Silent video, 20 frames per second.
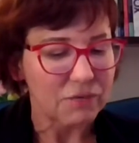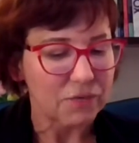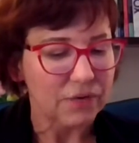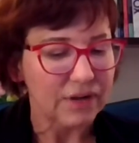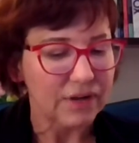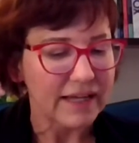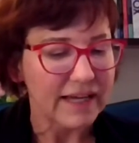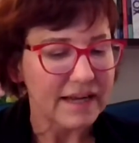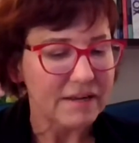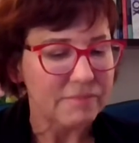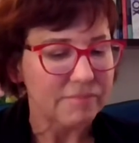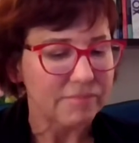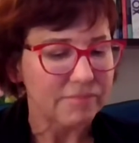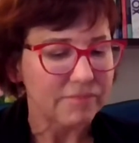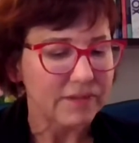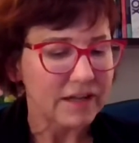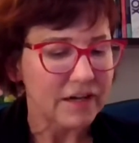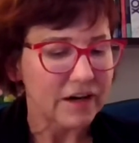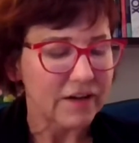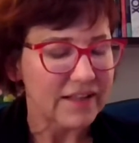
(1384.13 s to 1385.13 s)
really,
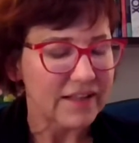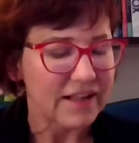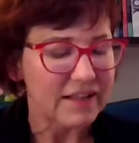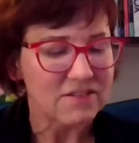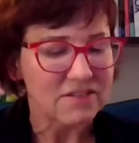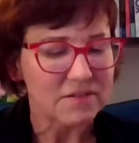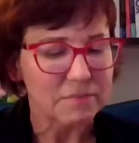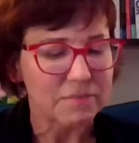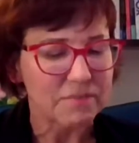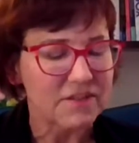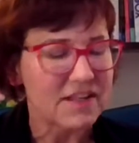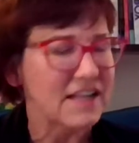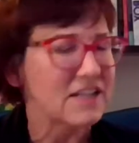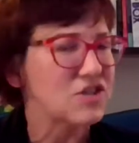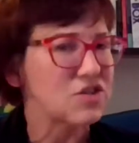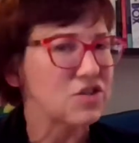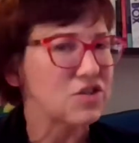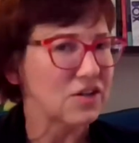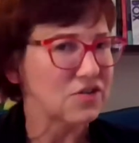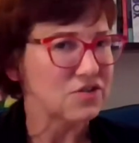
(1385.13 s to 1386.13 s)
that's
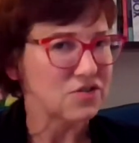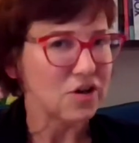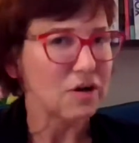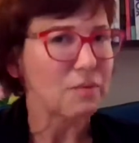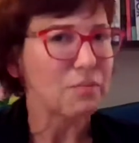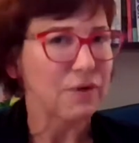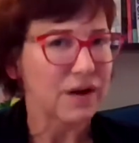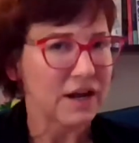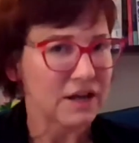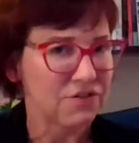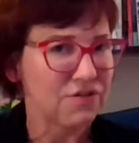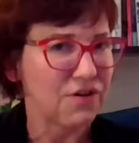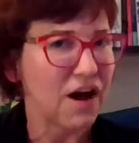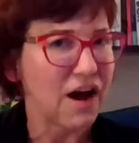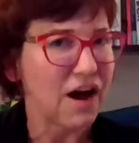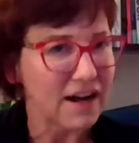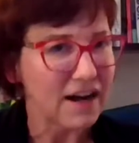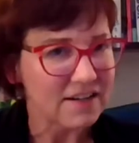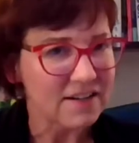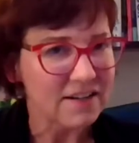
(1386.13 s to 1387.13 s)
a sobering
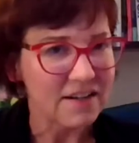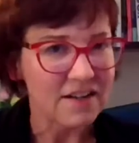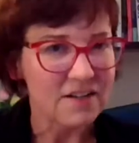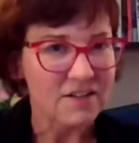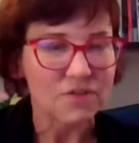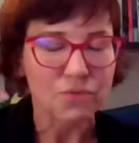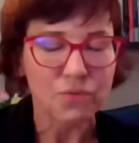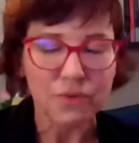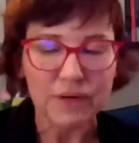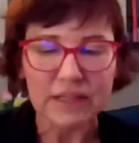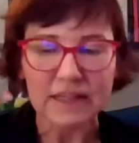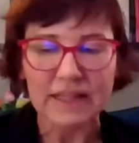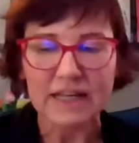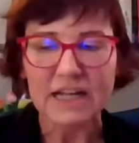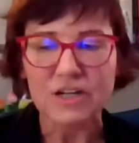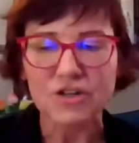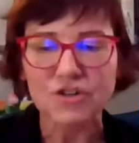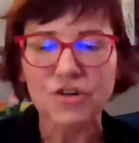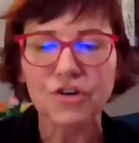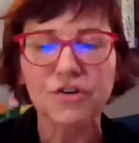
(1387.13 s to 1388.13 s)
thought to
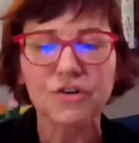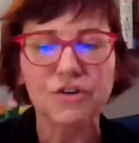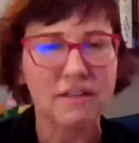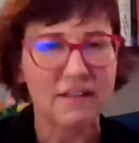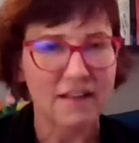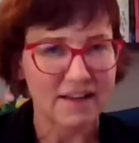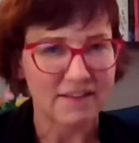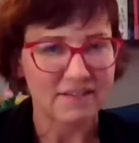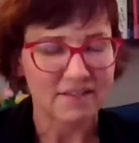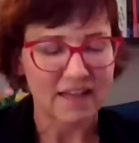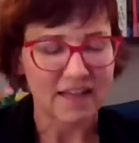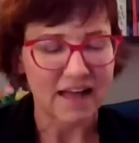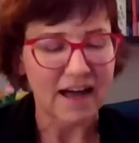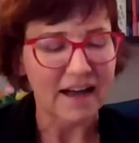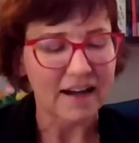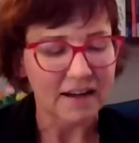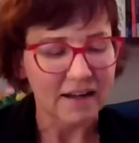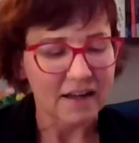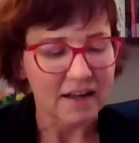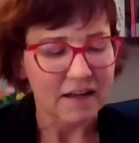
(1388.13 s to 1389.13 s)
really internalize
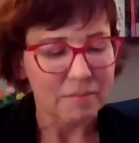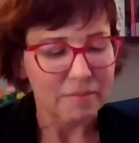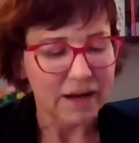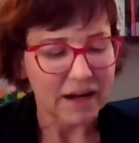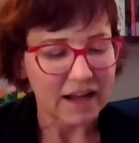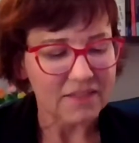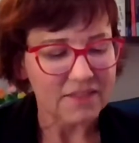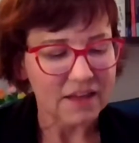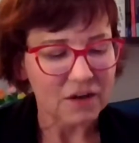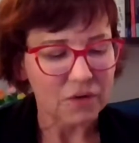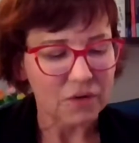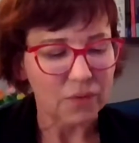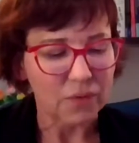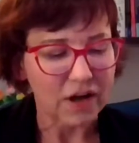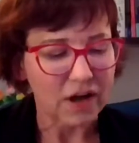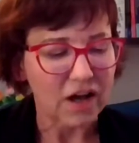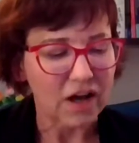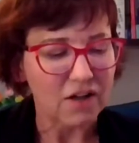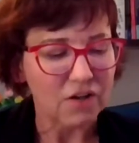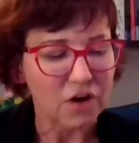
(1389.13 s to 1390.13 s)
that. But I think we
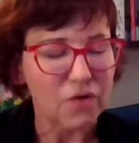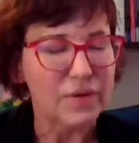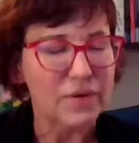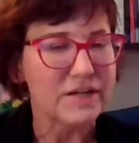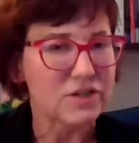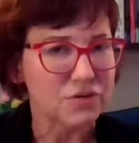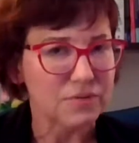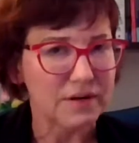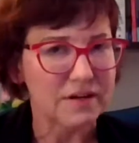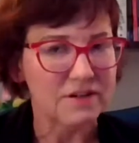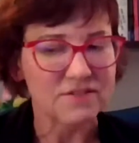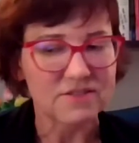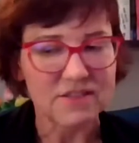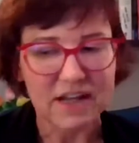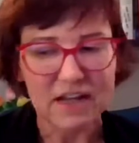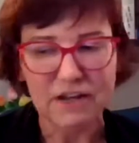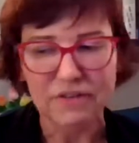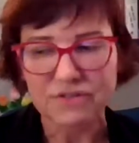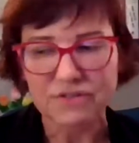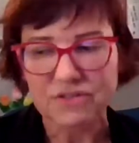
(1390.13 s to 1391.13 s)
all owe it to
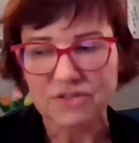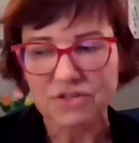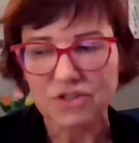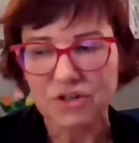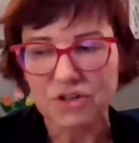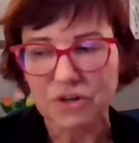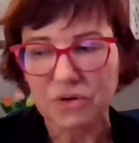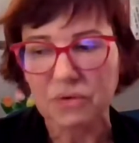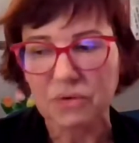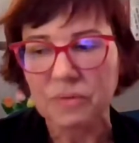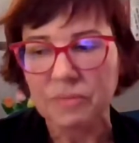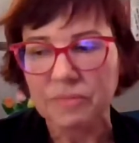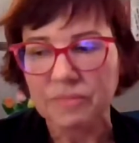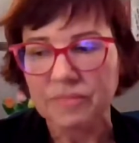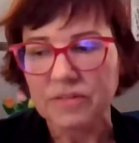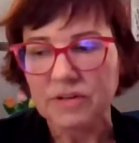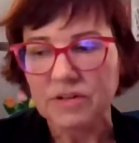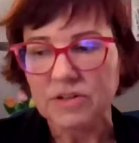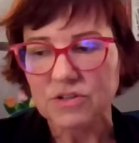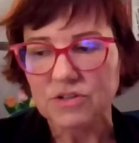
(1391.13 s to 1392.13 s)
ourselves to
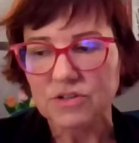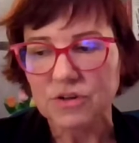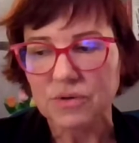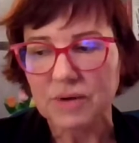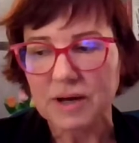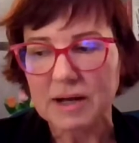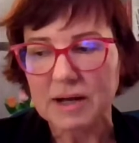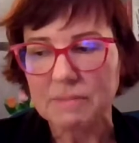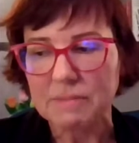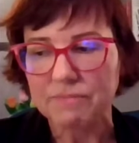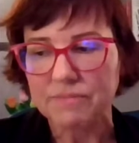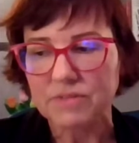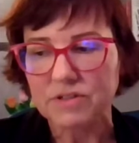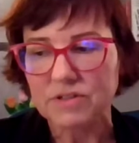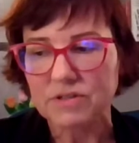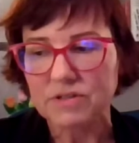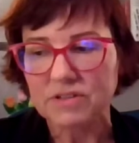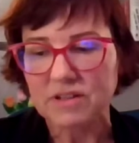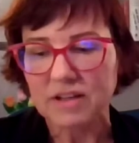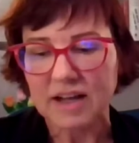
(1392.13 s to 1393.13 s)
come
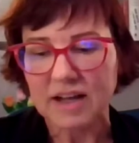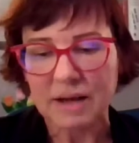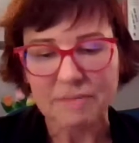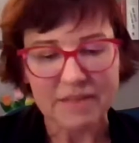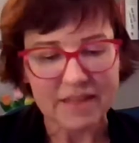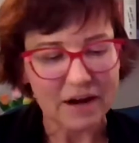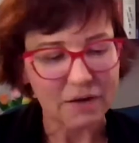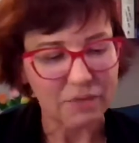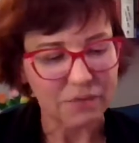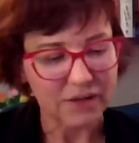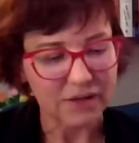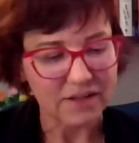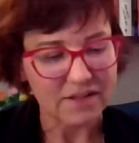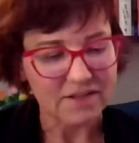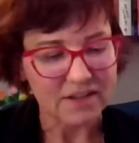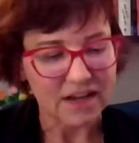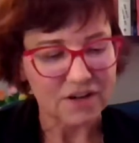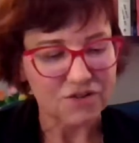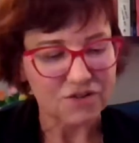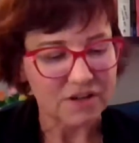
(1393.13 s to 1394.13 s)
to that
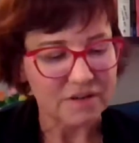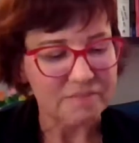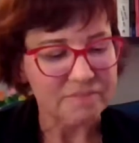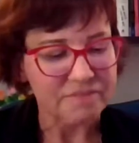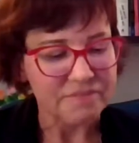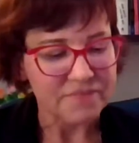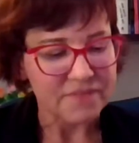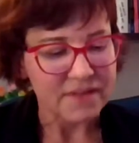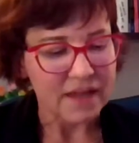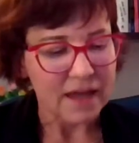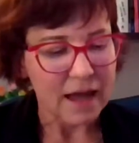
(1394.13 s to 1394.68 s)
realization,